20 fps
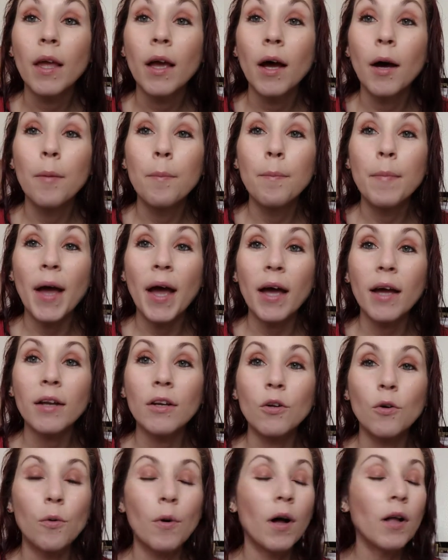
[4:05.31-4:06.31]
a
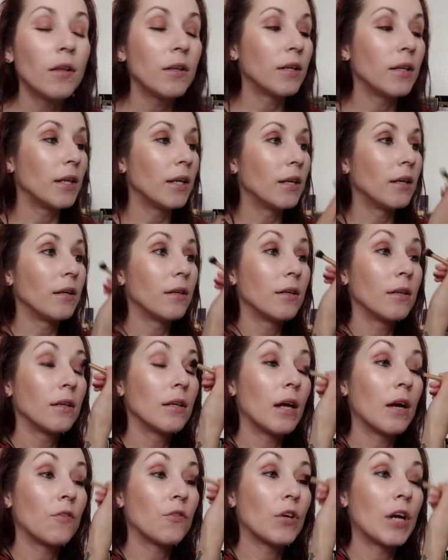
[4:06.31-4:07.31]
matte quality
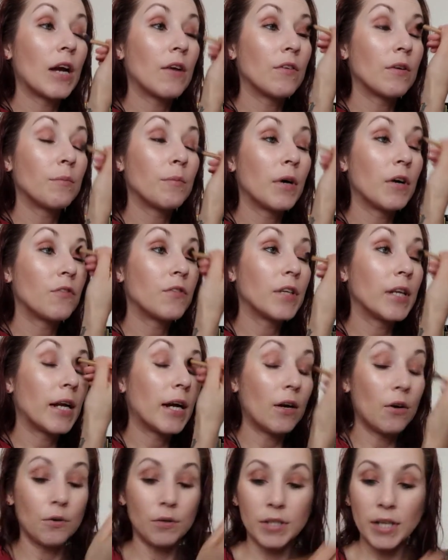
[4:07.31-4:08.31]
after having buffed it
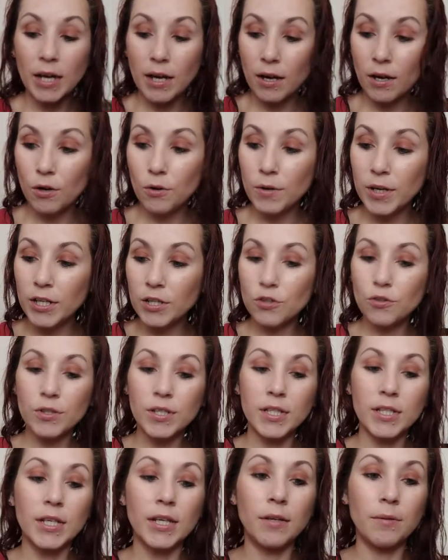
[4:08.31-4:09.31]
out. How
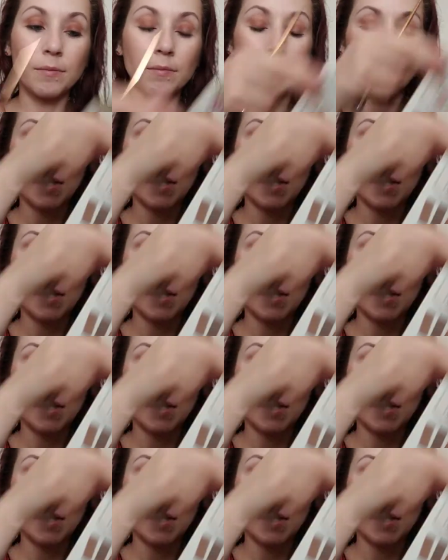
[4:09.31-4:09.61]
interesting.